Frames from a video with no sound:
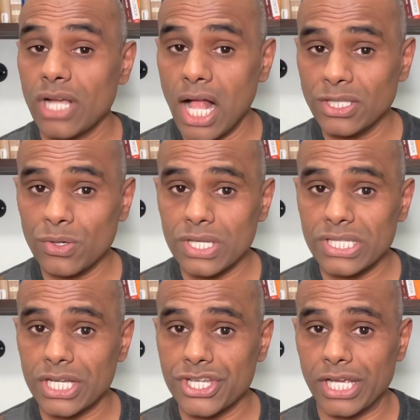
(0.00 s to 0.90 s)
also
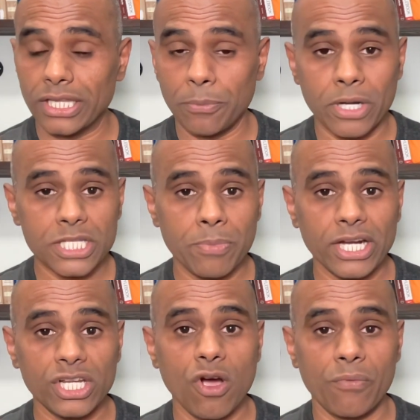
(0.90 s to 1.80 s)
researching the
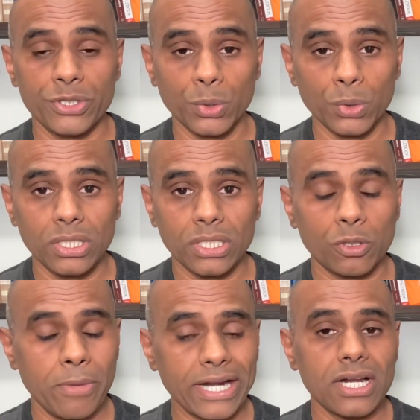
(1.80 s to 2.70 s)
perspective of youth
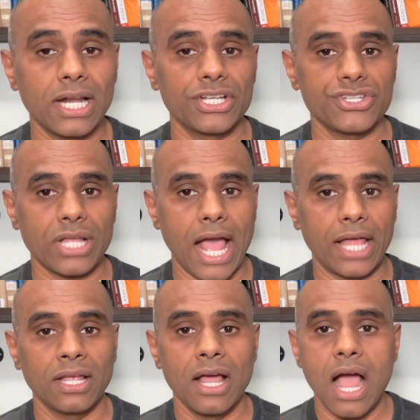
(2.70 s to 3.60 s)
to better
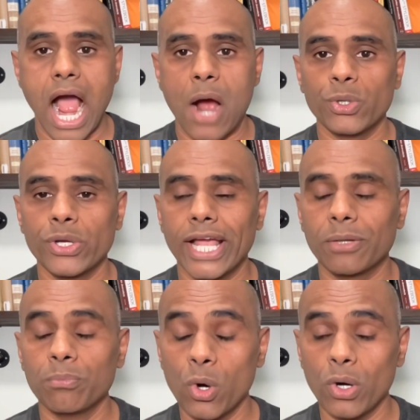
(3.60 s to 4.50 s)
understand how to
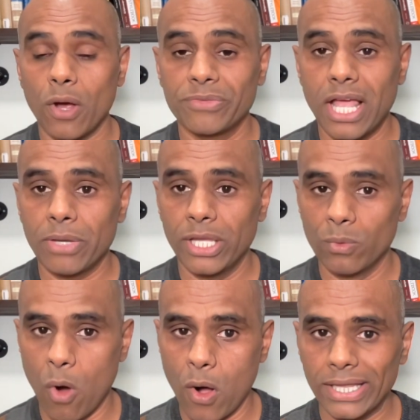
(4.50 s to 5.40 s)
get more of them
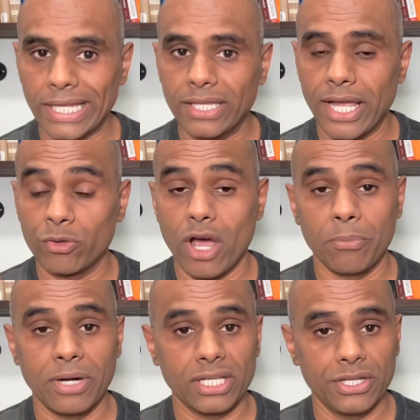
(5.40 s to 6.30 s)
involved in
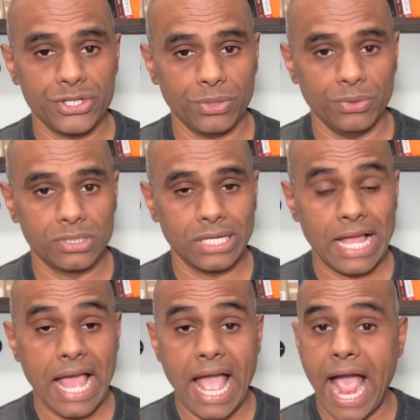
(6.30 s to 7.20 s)
environmental issues
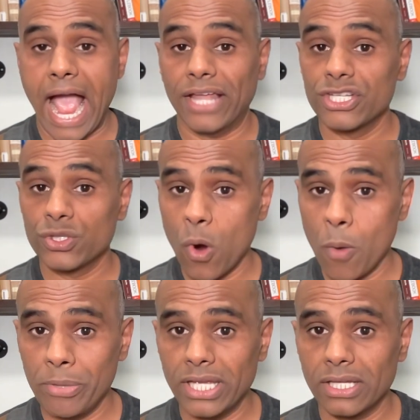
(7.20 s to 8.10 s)
and is
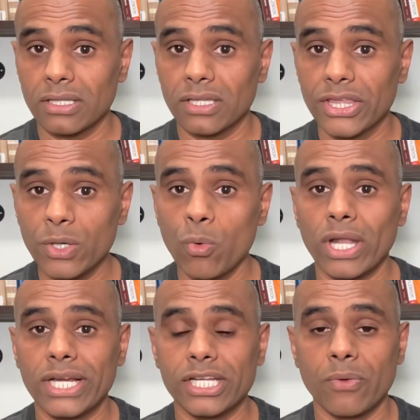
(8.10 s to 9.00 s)
hoping the new
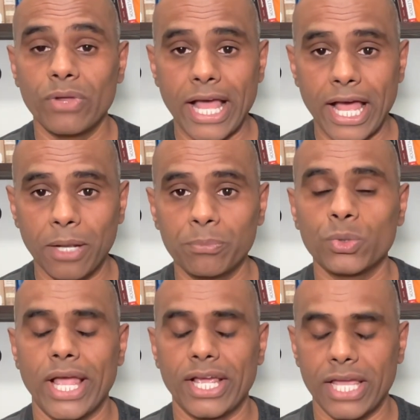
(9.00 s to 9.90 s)
volunteer will help
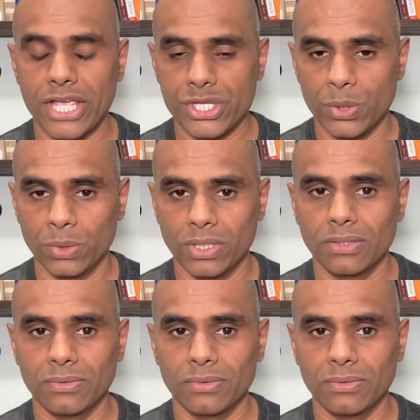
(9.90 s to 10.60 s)
to engage youth.